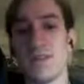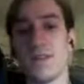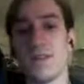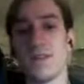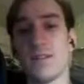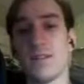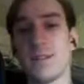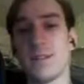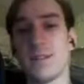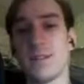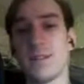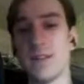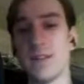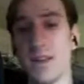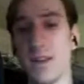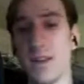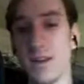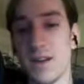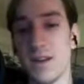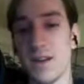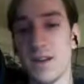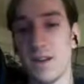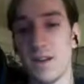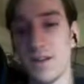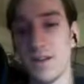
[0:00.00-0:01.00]
It's
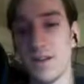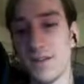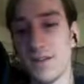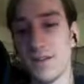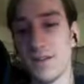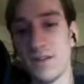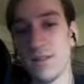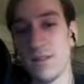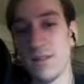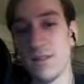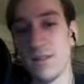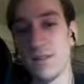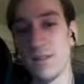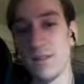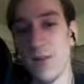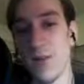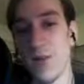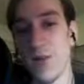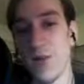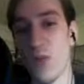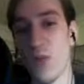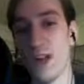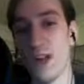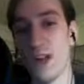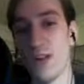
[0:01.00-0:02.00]
like, I'm
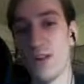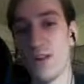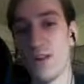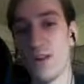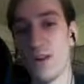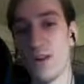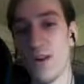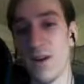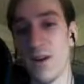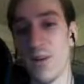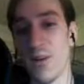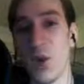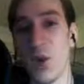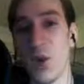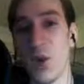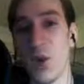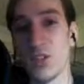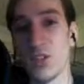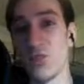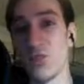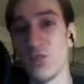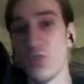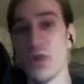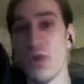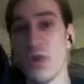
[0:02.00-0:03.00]
right here. I'm
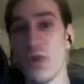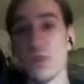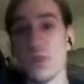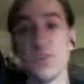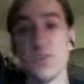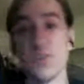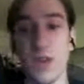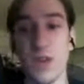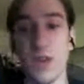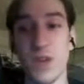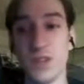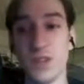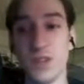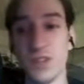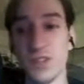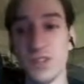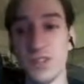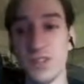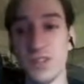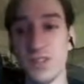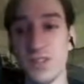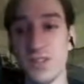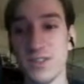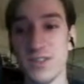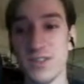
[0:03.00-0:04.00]
also on
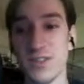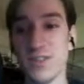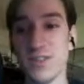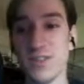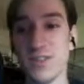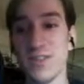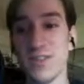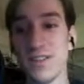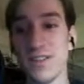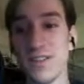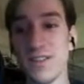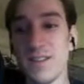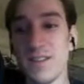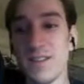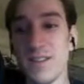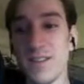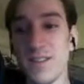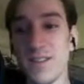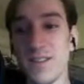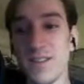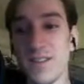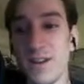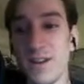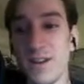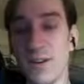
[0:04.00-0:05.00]
Twitch.
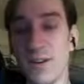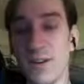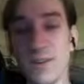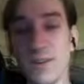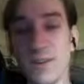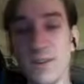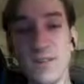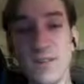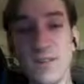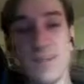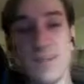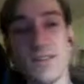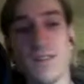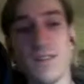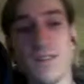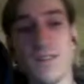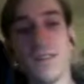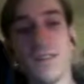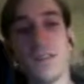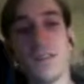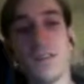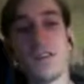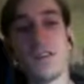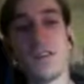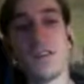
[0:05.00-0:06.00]
You know,
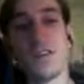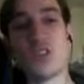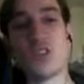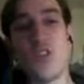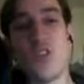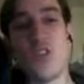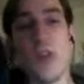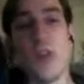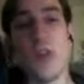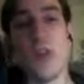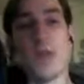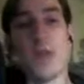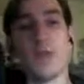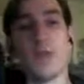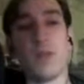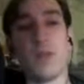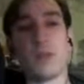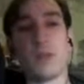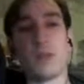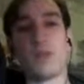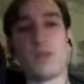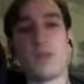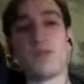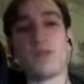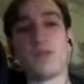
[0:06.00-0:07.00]
there's no bad
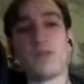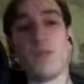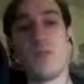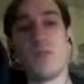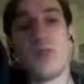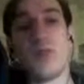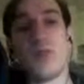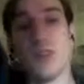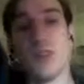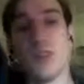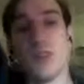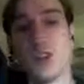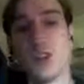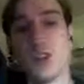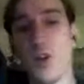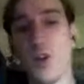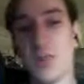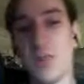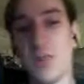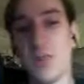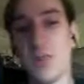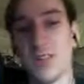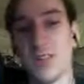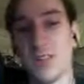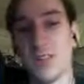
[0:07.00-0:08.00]
blood between me and Joe.
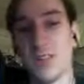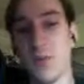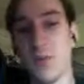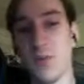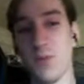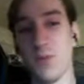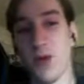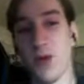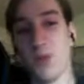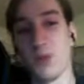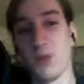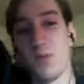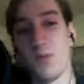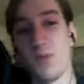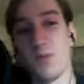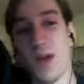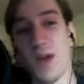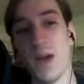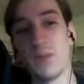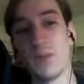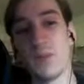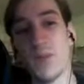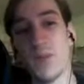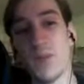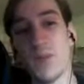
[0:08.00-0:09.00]
It's just apparently
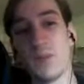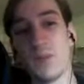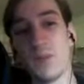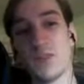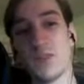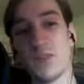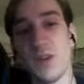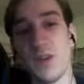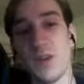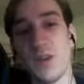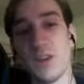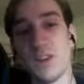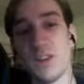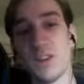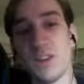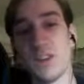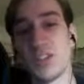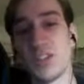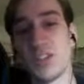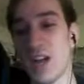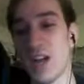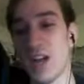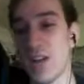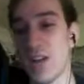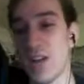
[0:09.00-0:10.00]
bad blood between his
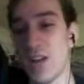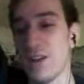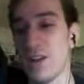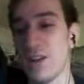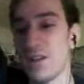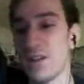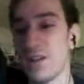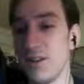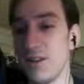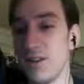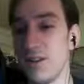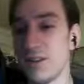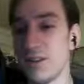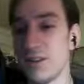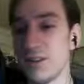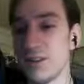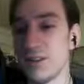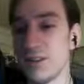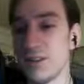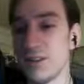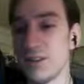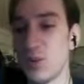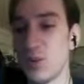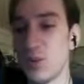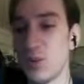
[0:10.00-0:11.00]
chat. You know, it's
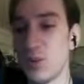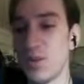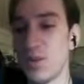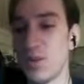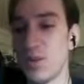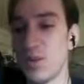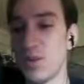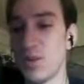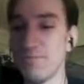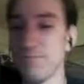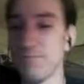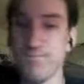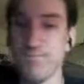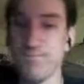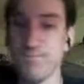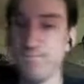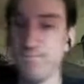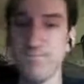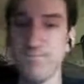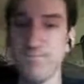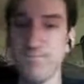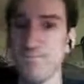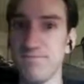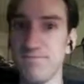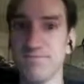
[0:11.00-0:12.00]
stupid.
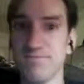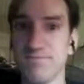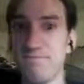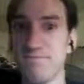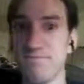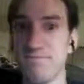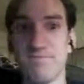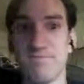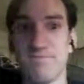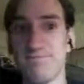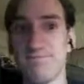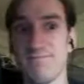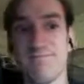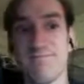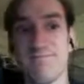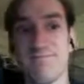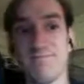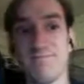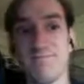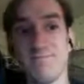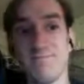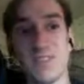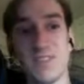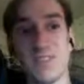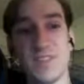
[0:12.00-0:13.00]

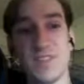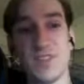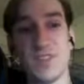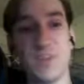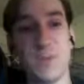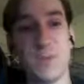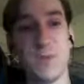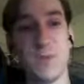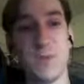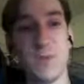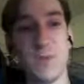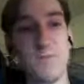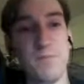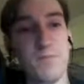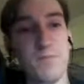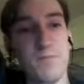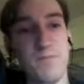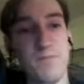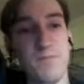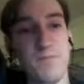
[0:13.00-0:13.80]
It's stupid.